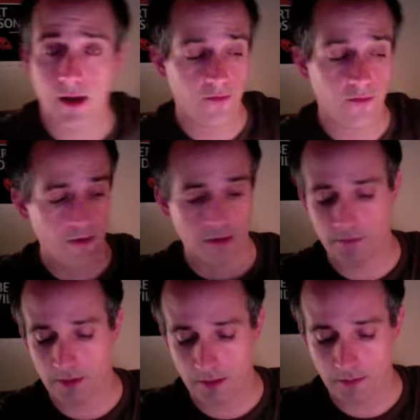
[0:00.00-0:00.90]
I found over
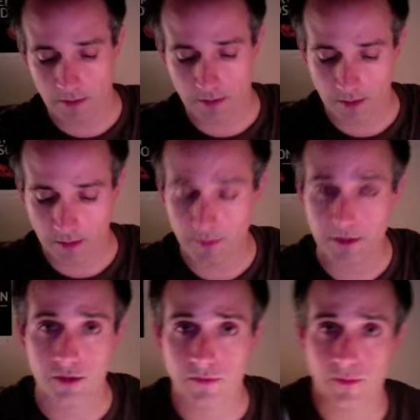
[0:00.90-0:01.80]
the years the
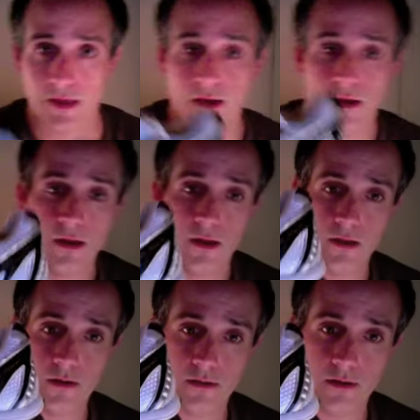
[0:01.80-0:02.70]
best shoe for me
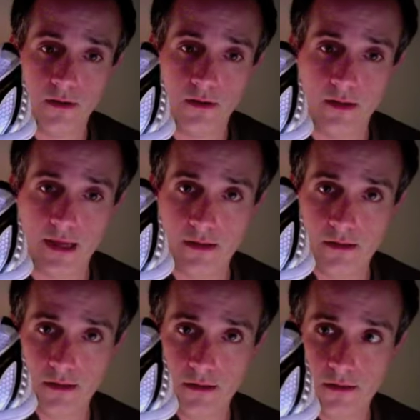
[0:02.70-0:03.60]
is uh, the
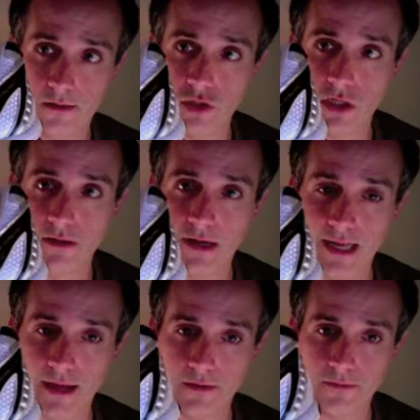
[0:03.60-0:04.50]
ASICS Gel
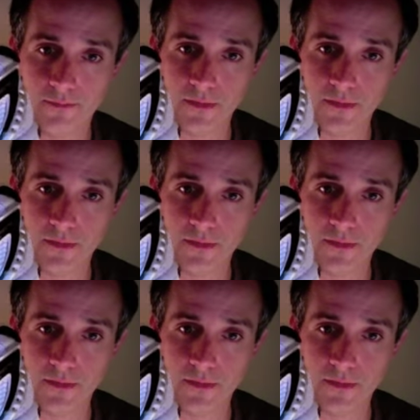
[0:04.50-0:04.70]
Kayano.